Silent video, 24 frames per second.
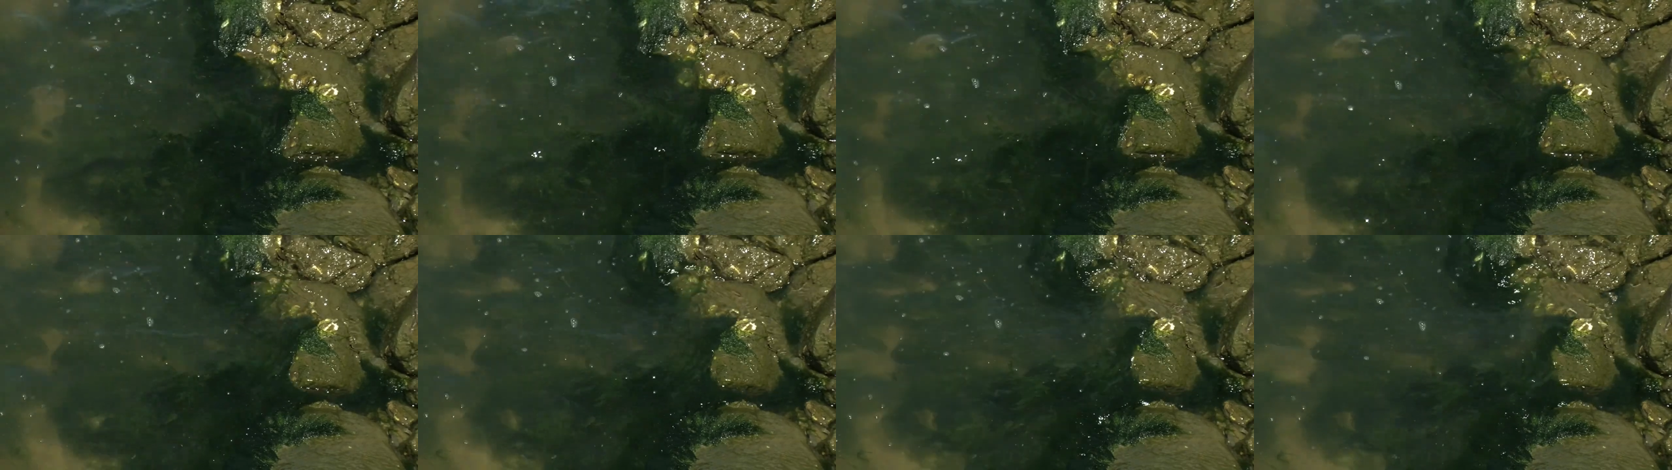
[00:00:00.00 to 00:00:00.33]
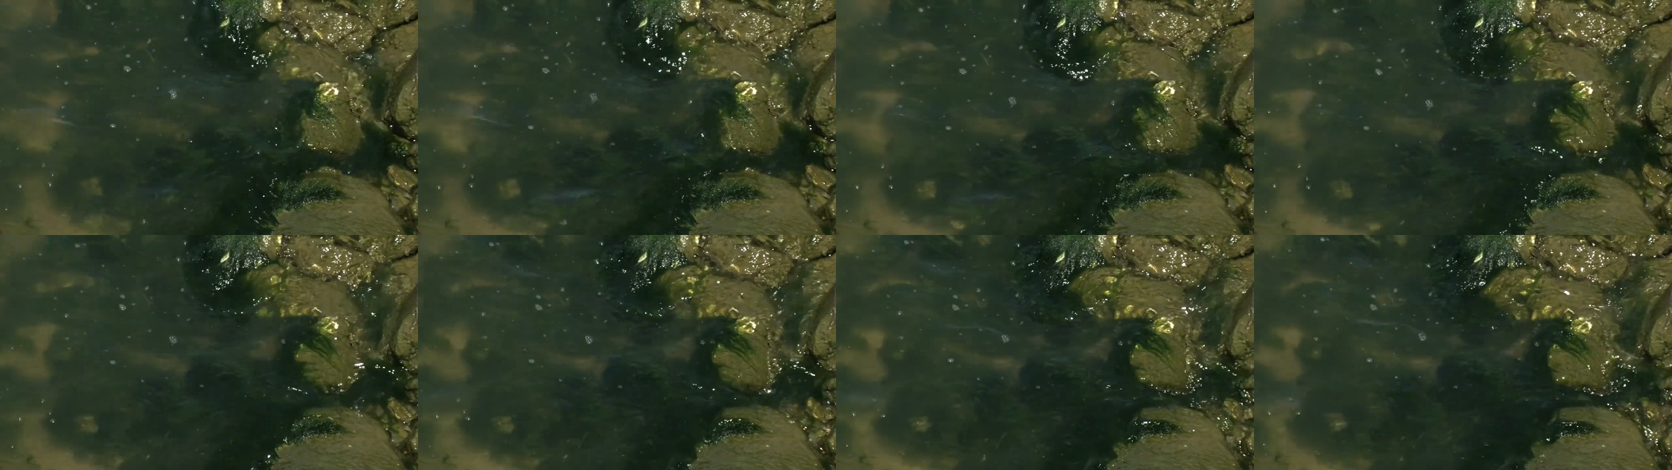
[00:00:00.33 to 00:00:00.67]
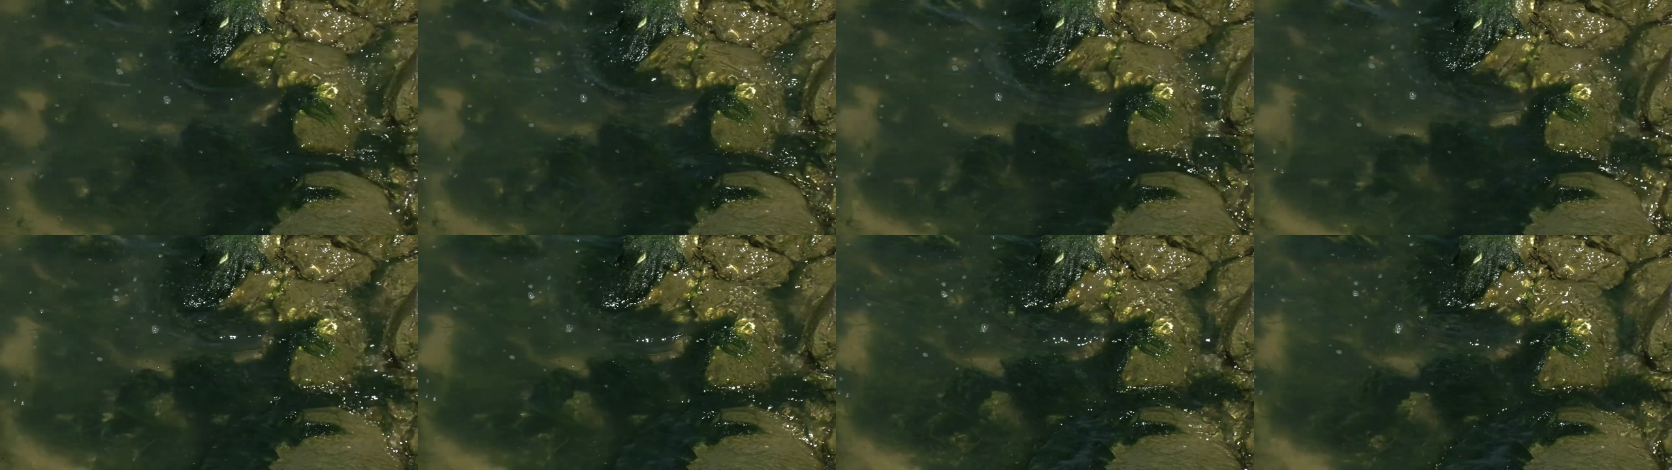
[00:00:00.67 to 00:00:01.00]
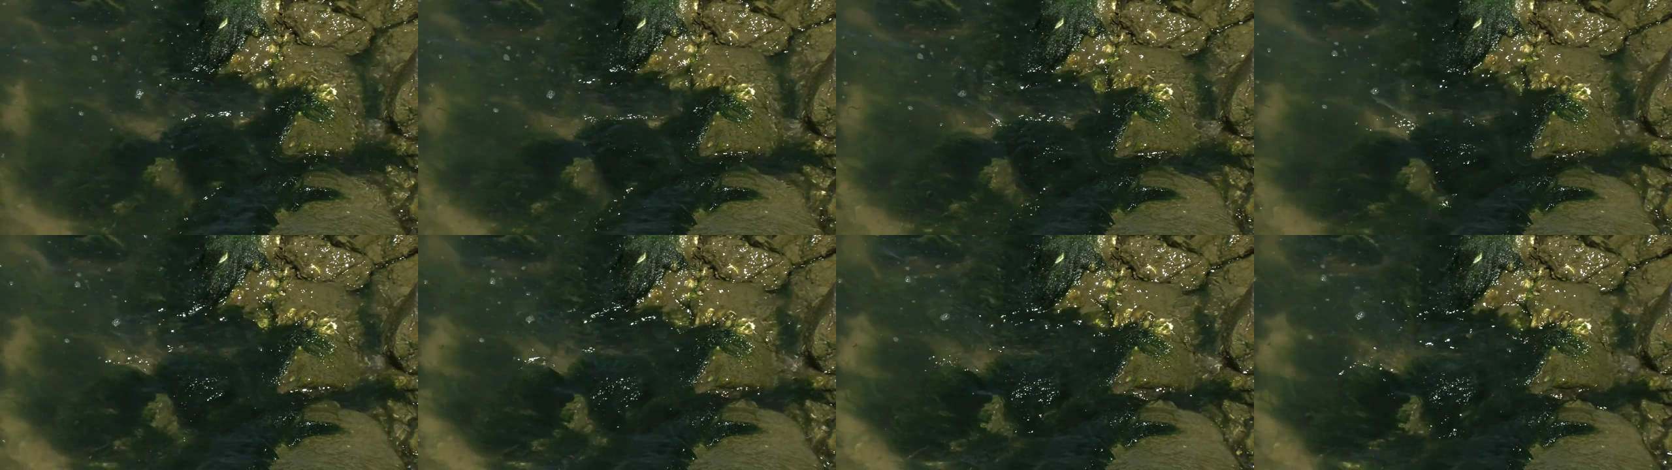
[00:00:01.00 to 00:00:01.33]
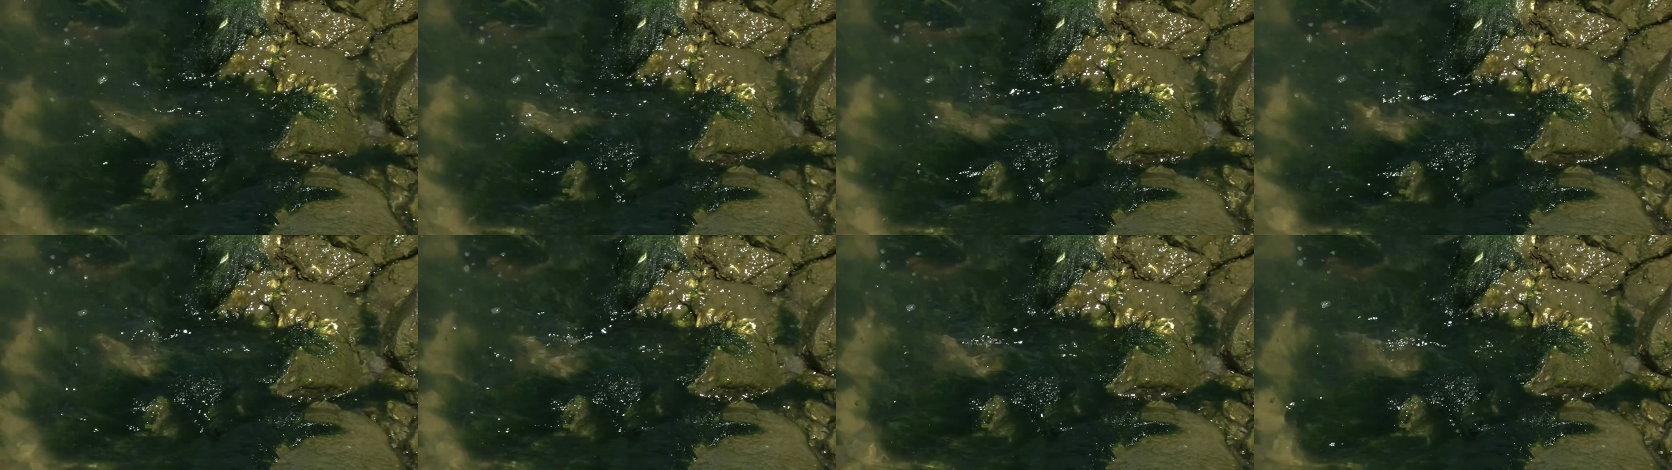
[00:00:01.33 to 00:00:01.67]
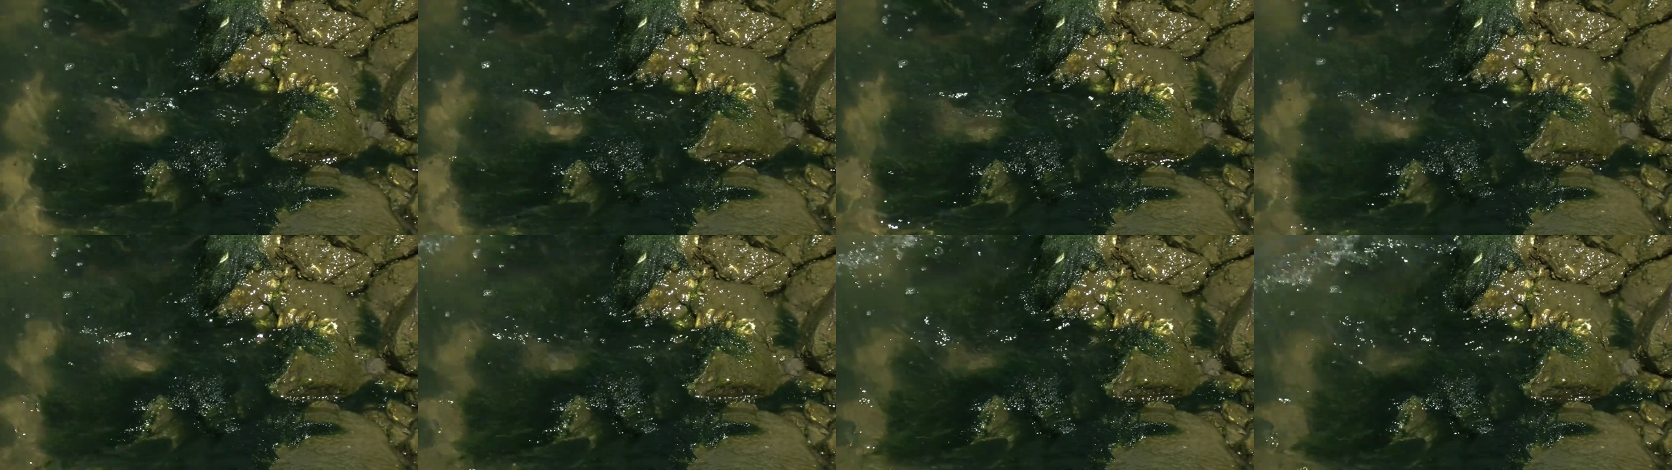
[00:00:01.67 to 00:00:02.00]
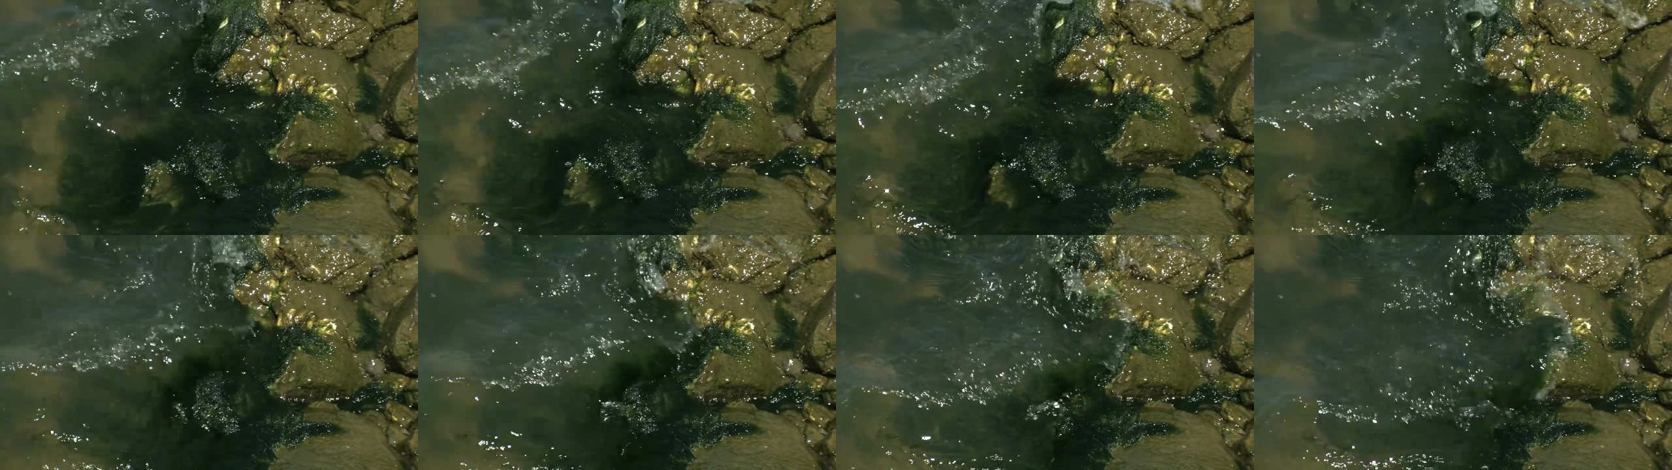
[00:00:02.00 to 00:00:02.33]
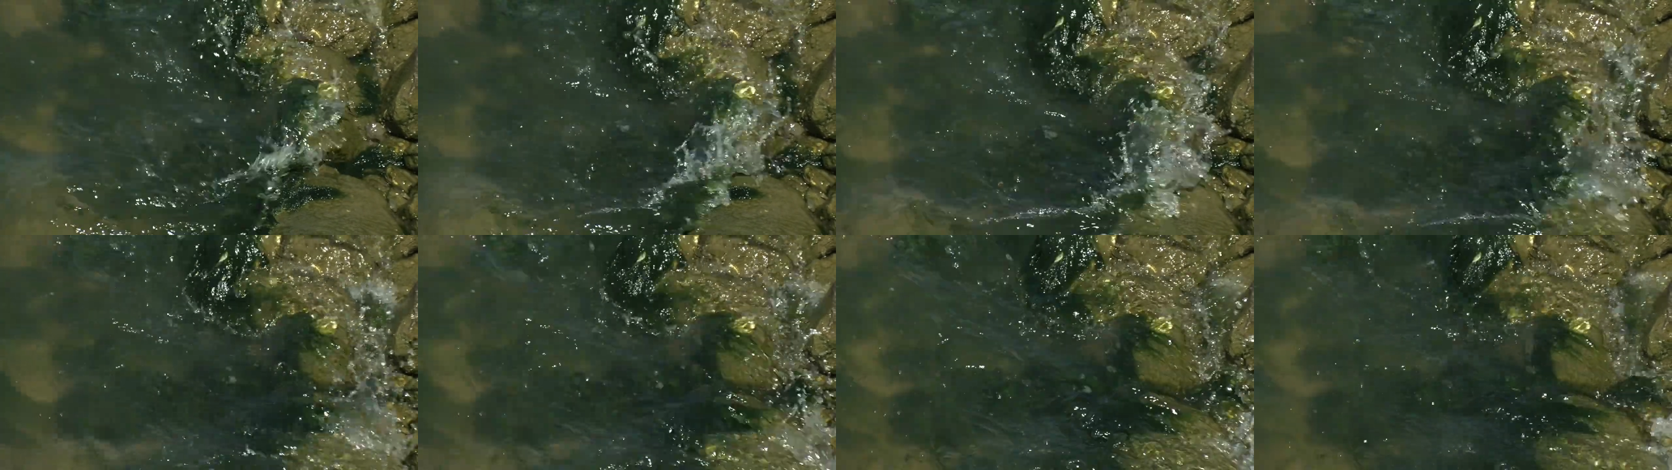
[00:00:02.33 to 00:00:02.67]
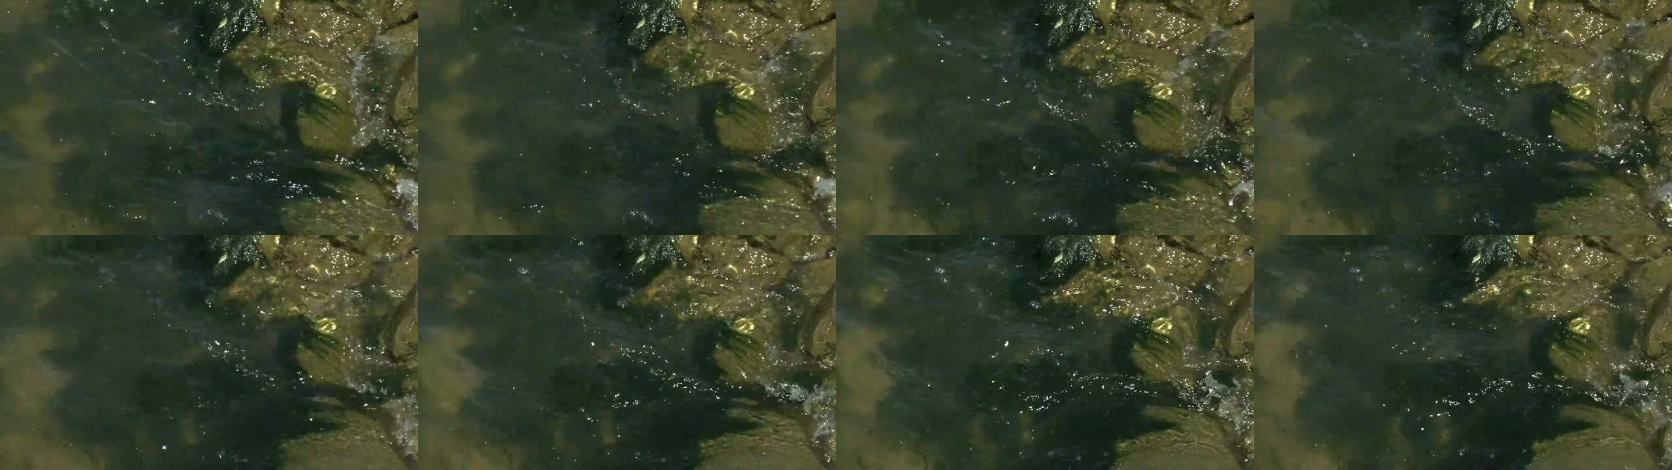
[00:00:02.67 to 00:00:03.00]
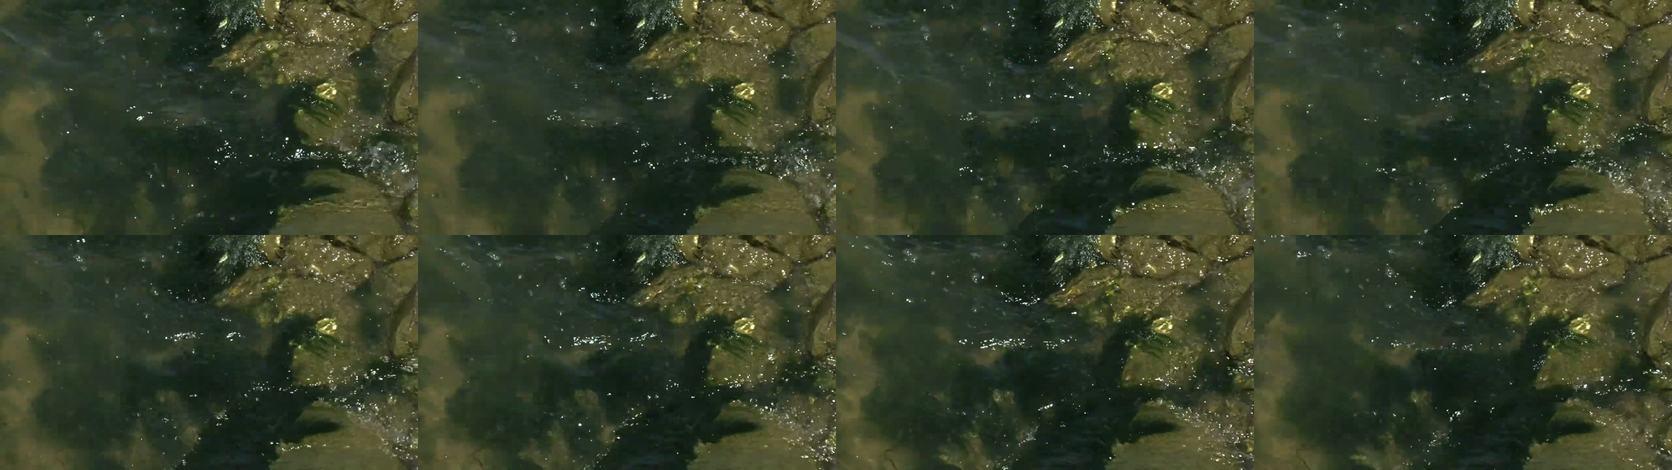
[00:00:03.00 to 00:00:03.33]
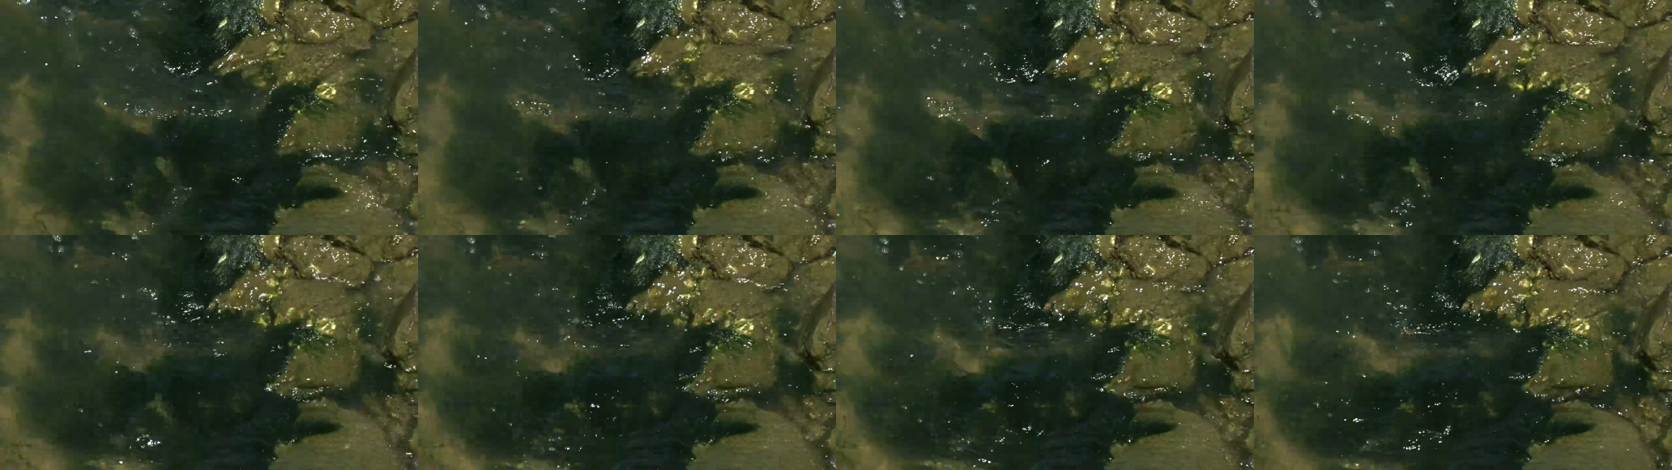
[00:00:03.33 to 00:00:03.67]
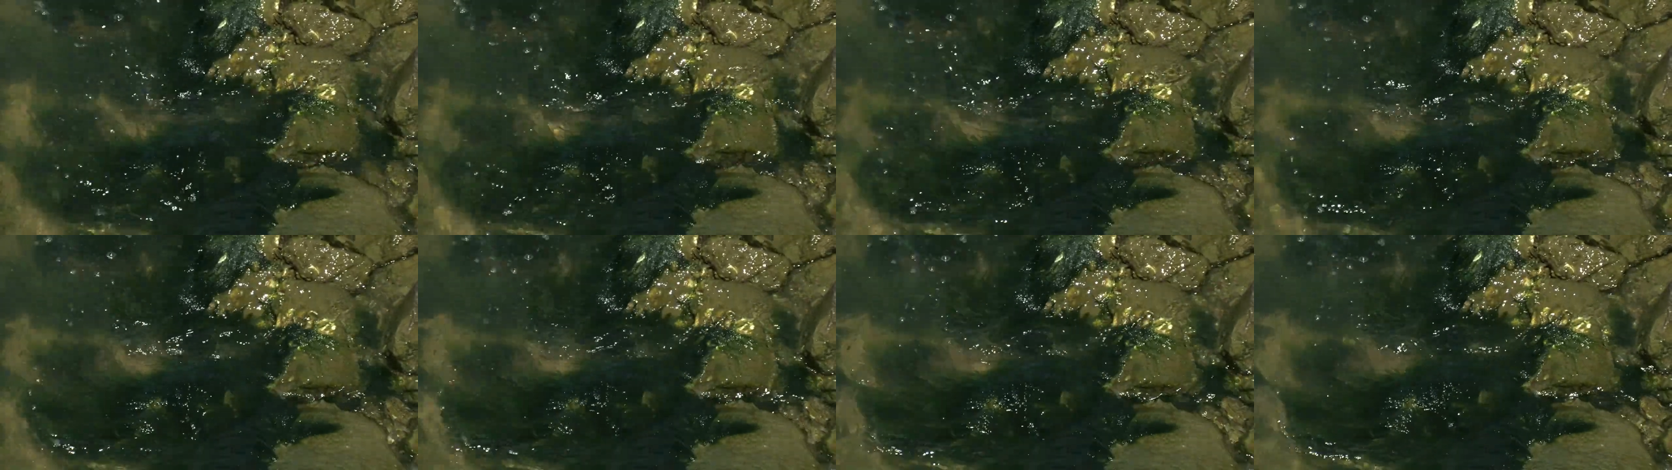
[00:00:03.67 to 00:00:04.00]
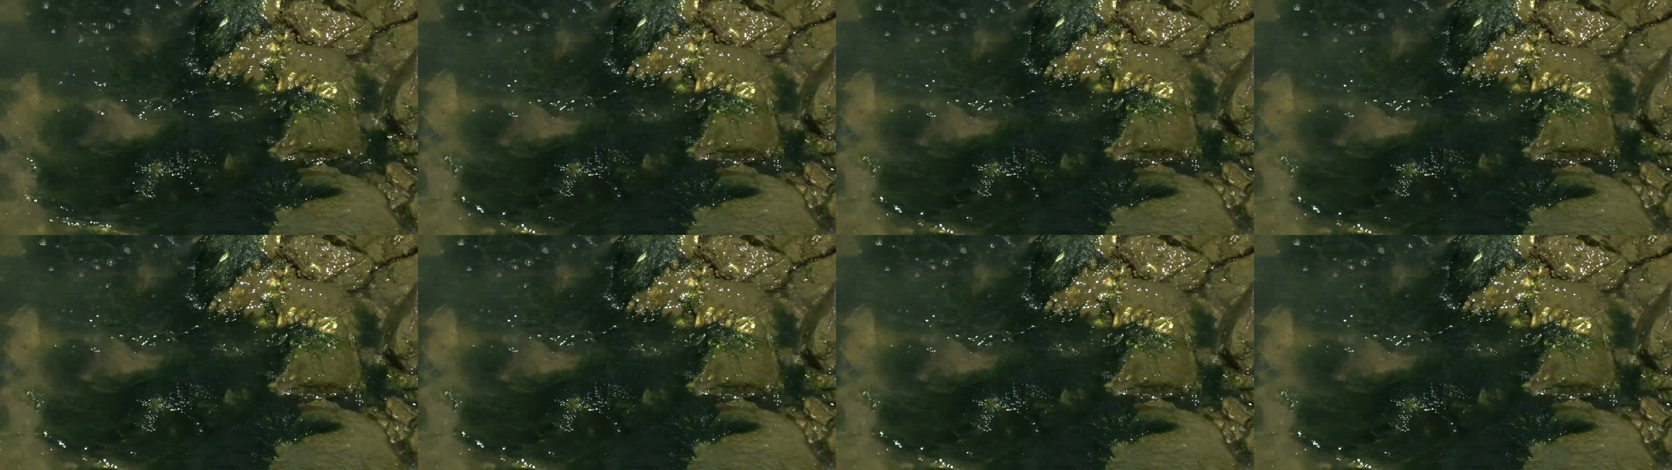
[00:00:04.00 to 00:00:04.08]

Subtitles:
(no speaker visible)